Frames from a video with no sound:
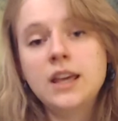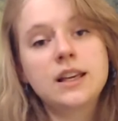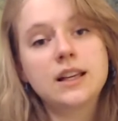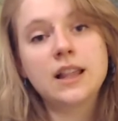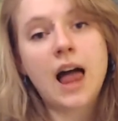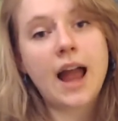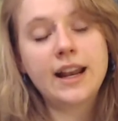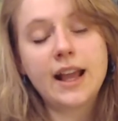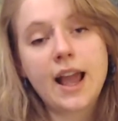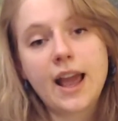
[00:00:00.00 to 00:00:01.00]

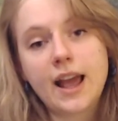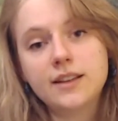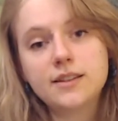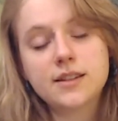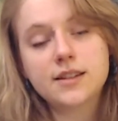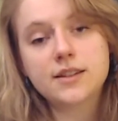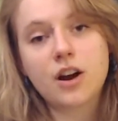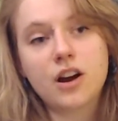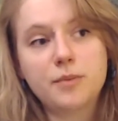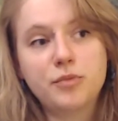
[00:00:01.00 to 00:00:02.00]
Gliding ants
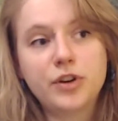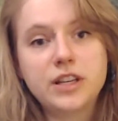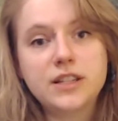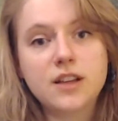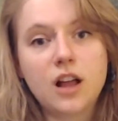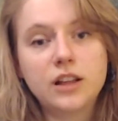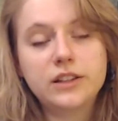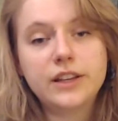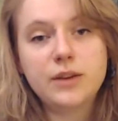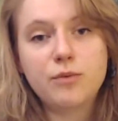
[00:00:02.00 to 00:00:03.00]
are pretty
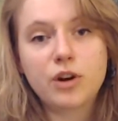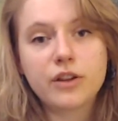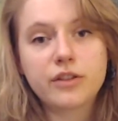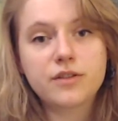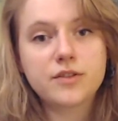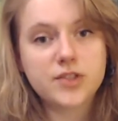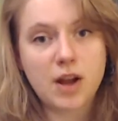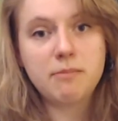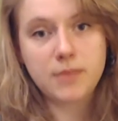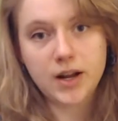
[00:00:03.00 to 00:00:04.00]
solidly worth
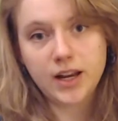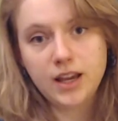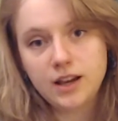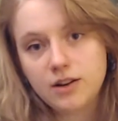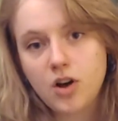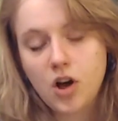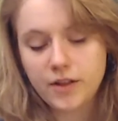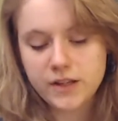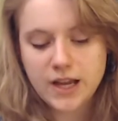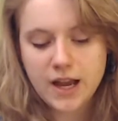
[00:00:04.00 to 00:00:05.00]
some money all
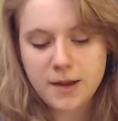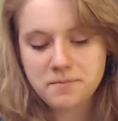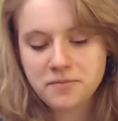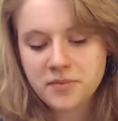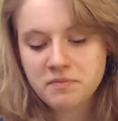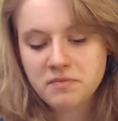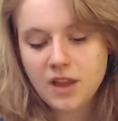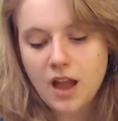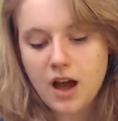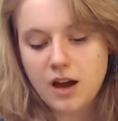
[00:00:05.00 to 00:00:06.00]
the time.
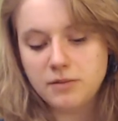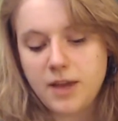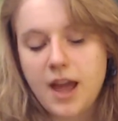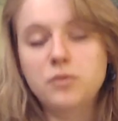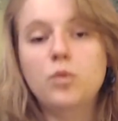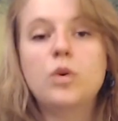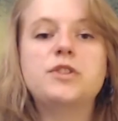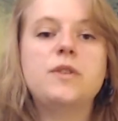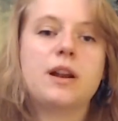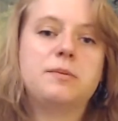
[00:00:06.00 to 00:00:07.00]
And once
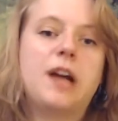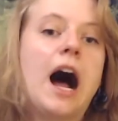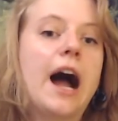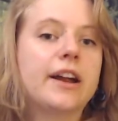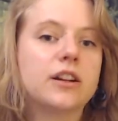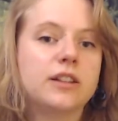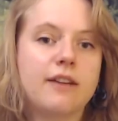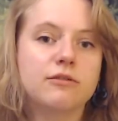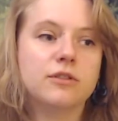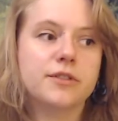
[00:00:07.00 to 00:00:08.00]
you get up to higher
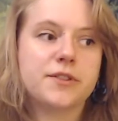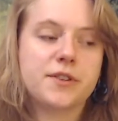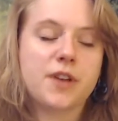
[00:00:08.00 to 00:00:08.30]
levels,